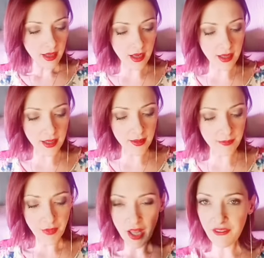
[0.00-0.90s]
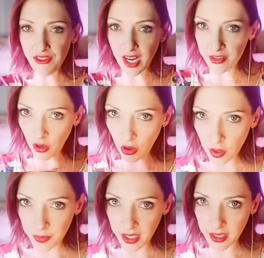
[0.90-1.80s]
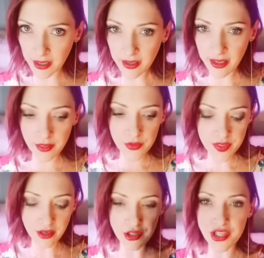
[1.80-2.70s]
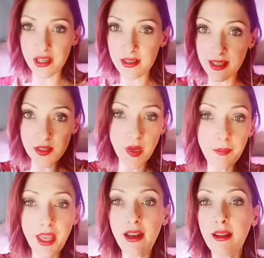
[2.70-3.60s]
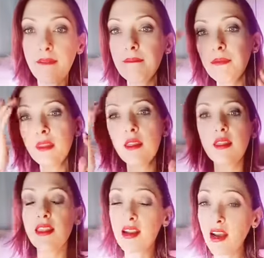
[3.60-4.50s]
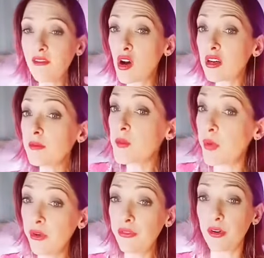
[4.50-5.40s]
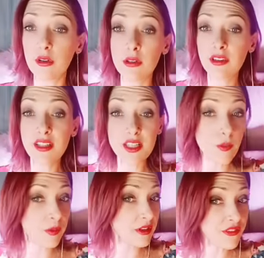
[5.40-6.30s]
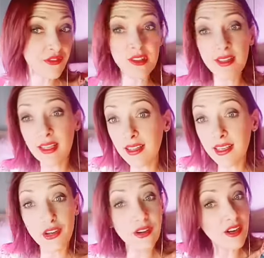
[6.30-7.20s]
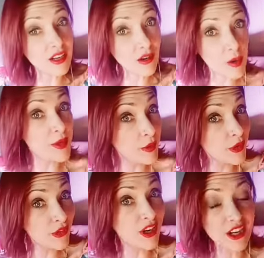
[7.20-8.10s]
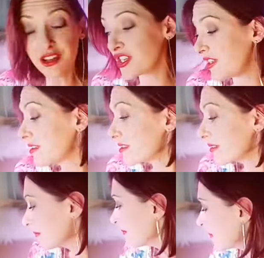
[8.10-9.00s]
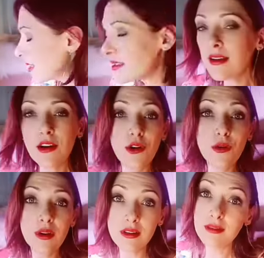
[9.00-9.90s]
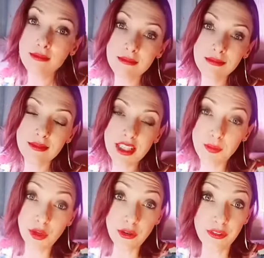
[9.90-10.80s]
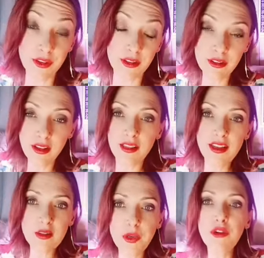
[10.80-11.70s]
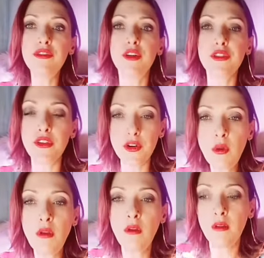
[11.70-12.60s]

um, find the harmony in those energies. That's what I'm getting. The Nine of Autumn's beautiful. That's really feeling like you're in harmony with your energies. So that's beautiful. That's beautiful. So